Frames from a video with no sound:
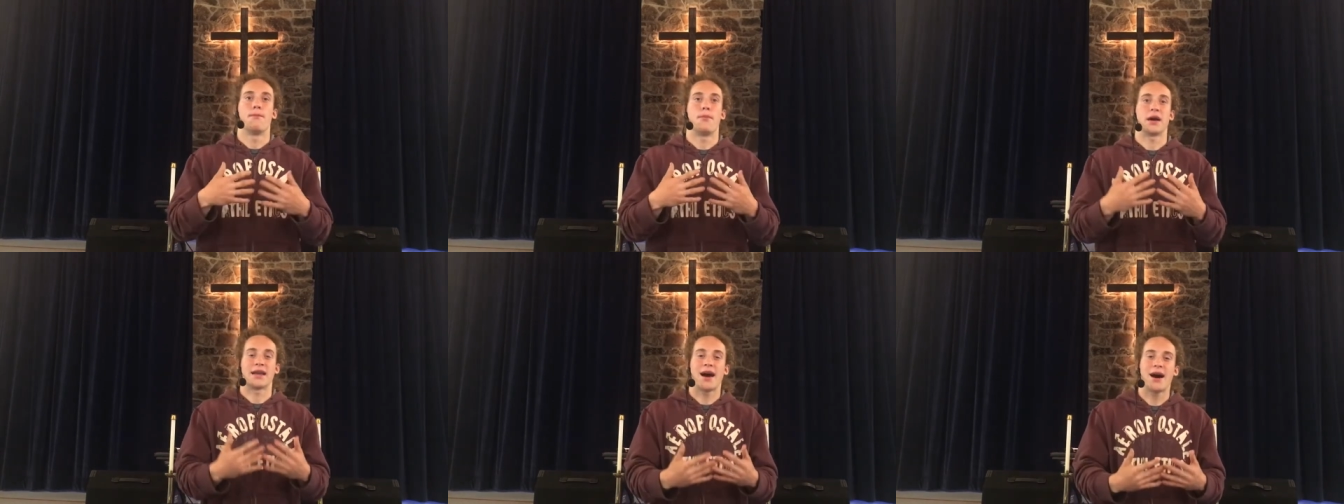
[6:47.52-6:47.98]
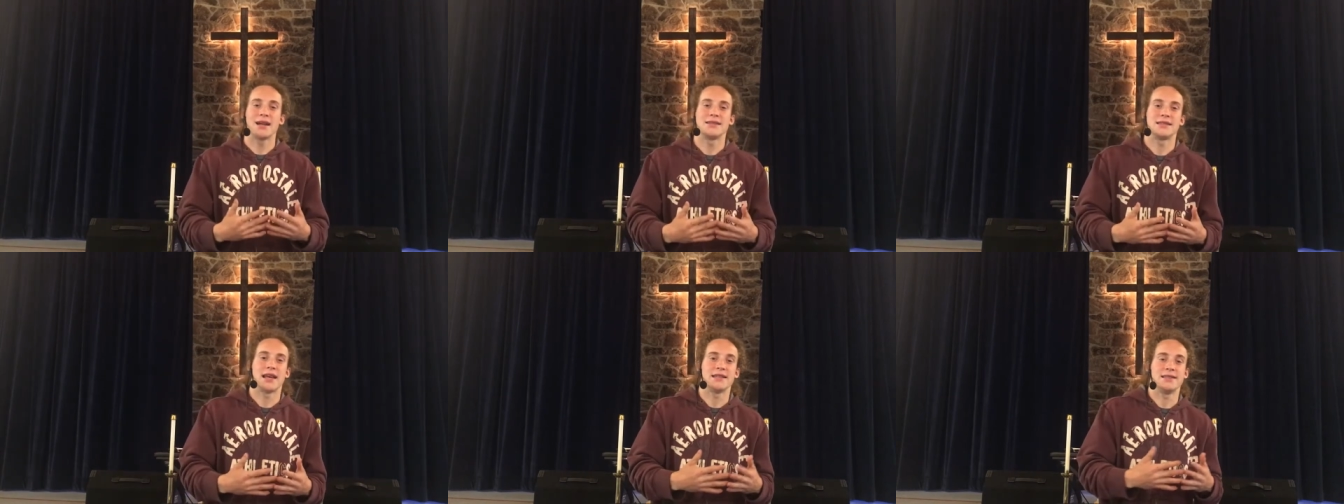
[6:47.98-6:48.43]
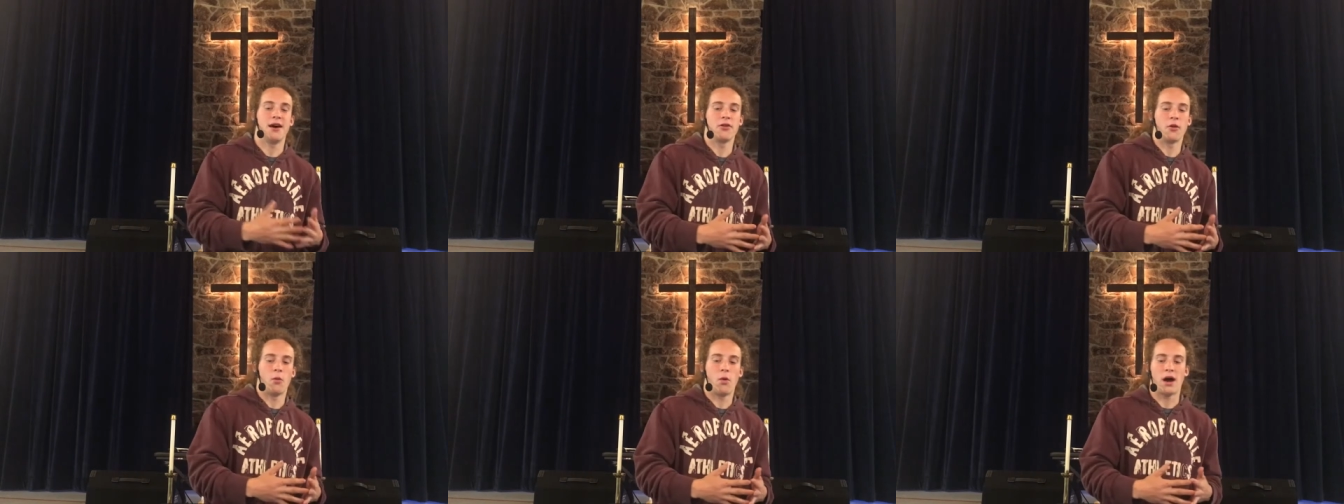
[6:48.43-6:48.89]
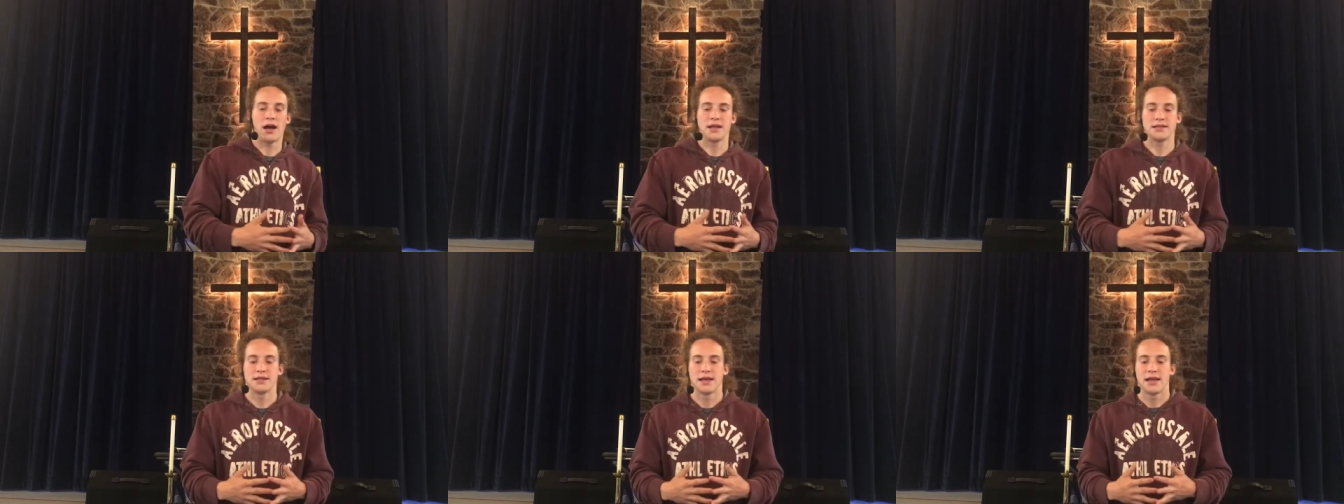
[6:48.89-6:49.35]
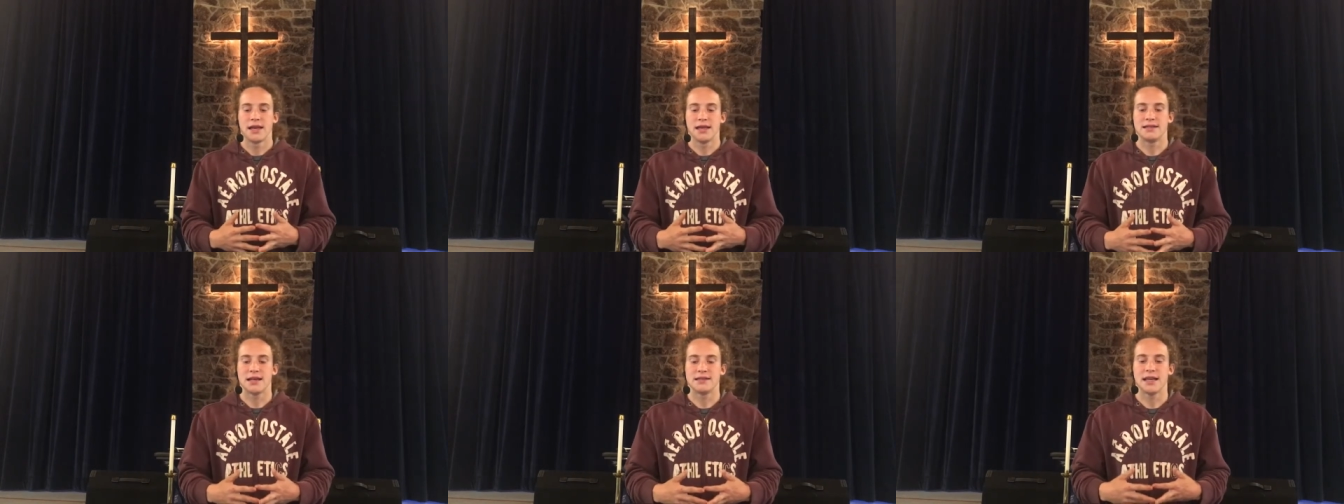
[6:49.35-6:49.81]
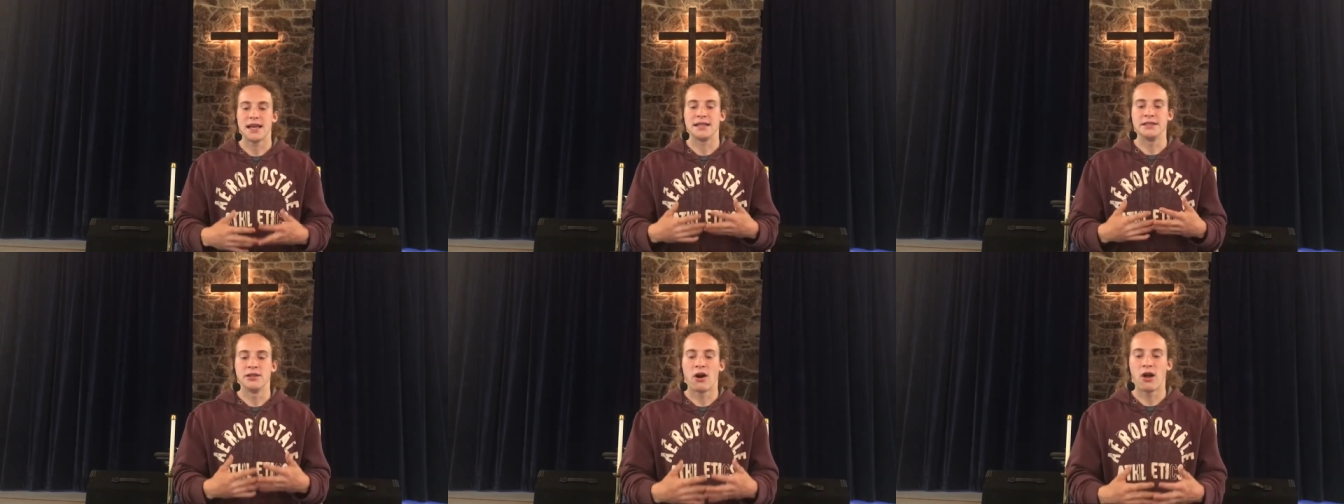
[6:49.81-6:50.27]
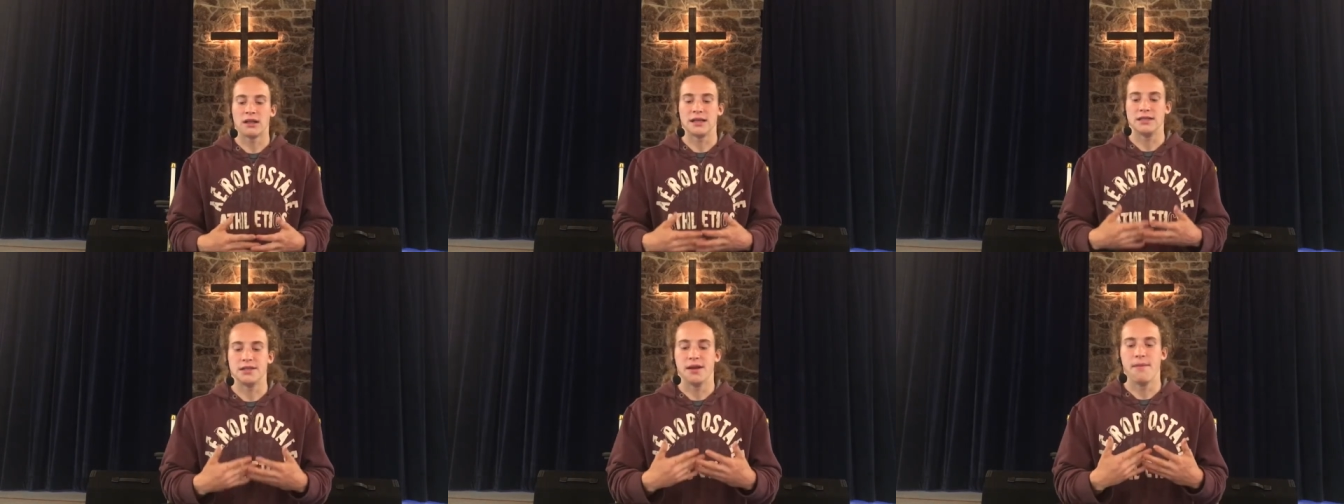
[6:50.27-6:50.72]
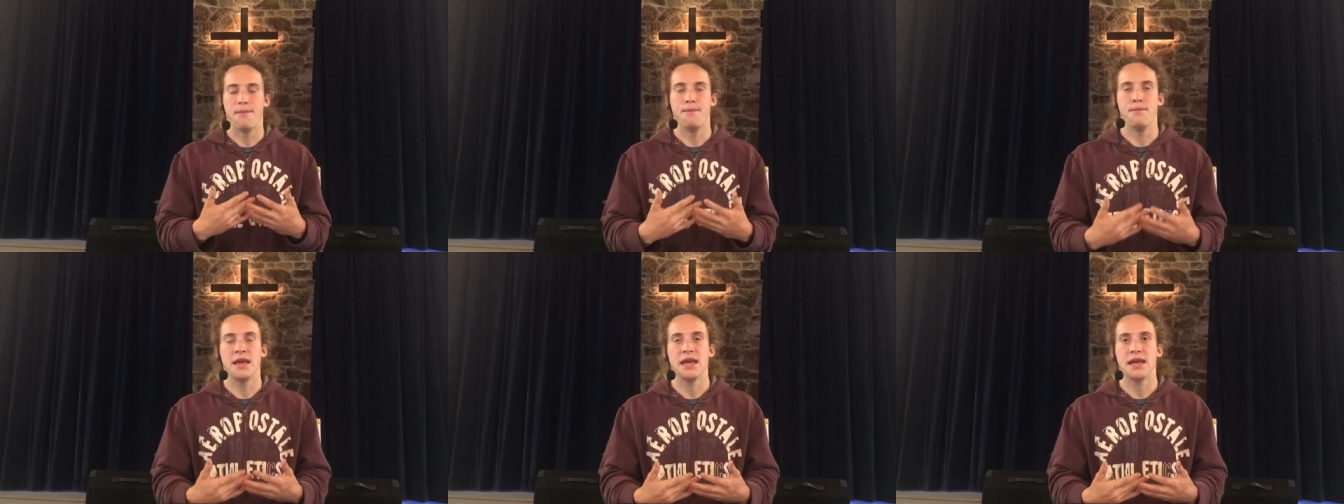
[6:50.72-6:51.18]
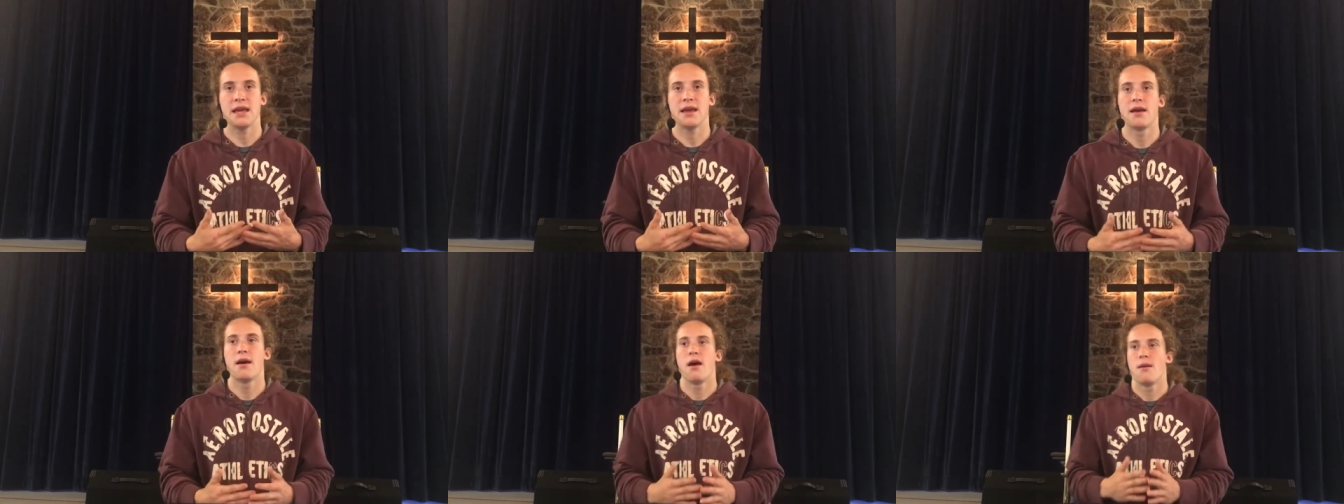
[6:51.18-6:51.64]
But God says otherwise. He says, acknowledge me.